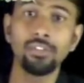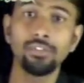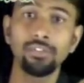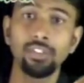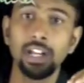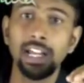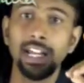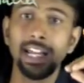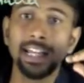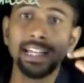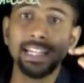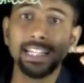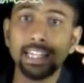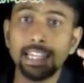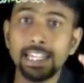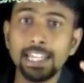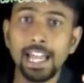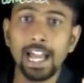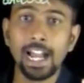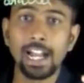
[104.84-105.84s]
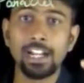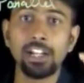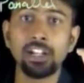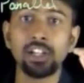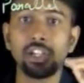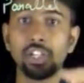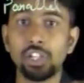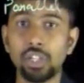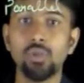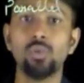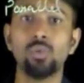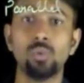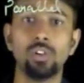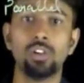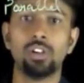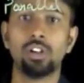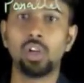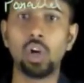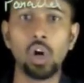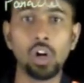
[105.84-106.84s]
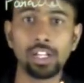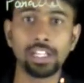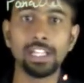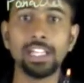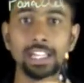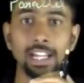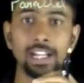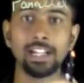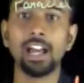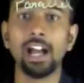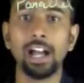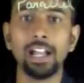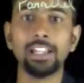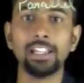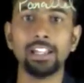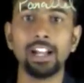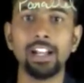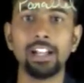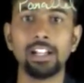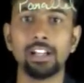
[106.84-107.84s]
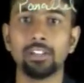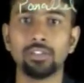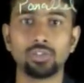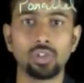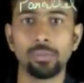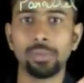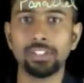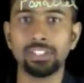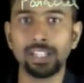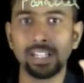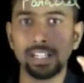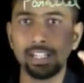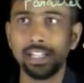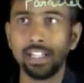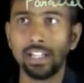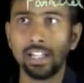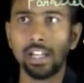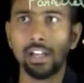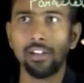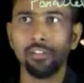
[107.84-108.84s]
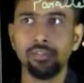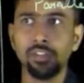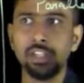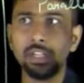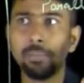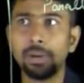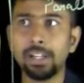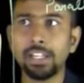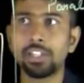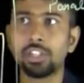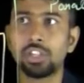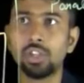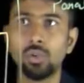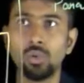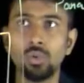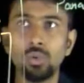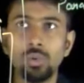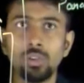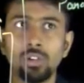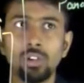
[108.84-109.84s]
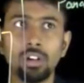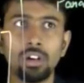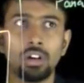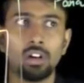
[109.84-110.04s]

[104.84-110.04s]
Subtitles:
of E and Q, not E and I, right. So basically V by Q,